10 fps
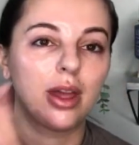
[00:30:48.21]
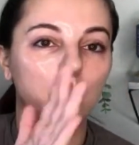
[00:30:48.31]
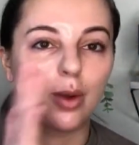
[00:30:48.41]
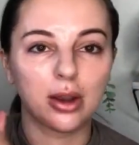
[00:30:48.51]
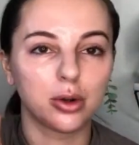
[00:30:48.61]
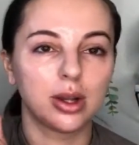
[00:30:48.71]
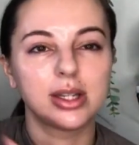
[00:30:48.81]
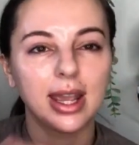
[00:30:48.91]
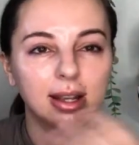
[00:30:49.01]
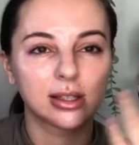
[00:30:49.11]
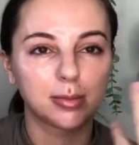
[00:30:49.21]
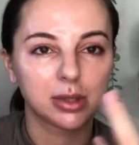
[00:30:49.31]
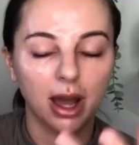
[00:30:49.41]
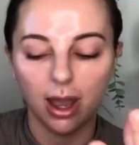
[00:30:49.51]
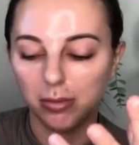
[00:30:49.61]
a retinoid takes some
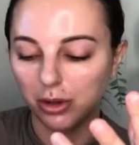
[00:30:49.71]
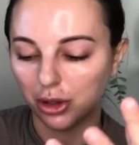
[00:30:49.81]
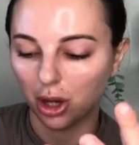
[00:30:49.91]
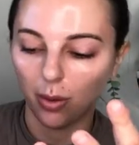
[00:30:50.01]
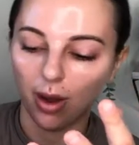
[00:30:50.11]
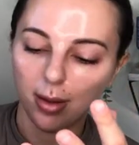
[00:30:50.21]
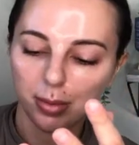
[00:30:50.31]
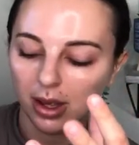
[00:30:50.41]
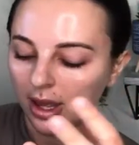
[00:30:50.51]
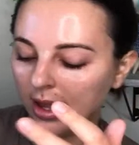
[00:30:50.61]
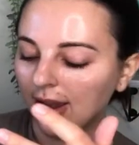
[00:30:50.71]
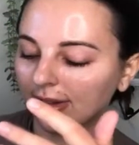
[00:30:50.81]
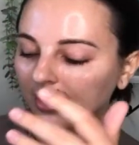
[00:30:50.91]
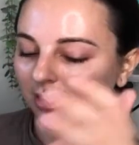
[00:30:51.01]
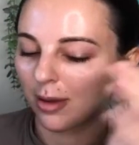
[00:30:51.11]
time to show up is
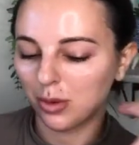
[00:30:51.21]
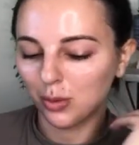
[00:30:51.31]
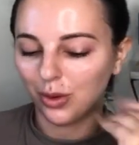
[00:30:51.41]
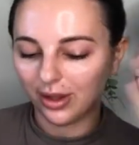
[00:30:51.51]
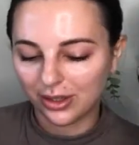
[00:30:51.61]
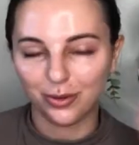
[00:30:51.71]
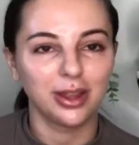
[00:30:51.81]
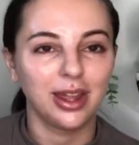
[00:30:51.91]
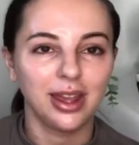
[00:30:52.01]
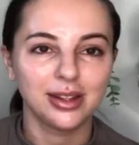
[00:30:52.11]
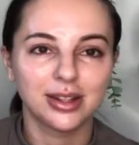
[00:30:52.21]
that someone will exfoliate,